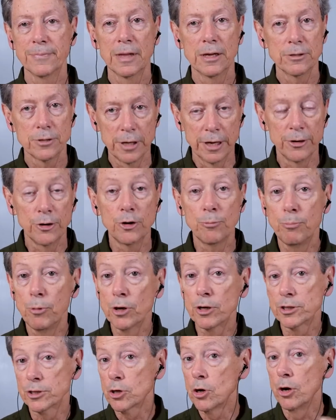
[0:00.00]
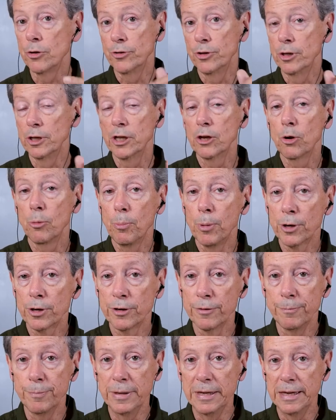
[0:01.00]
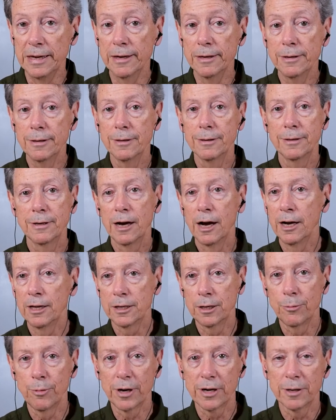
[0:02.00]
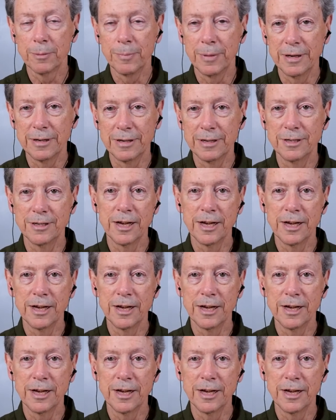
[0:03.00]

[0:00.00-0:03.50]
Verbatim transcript: So, and her book's called The Little Book of Being highly recommended.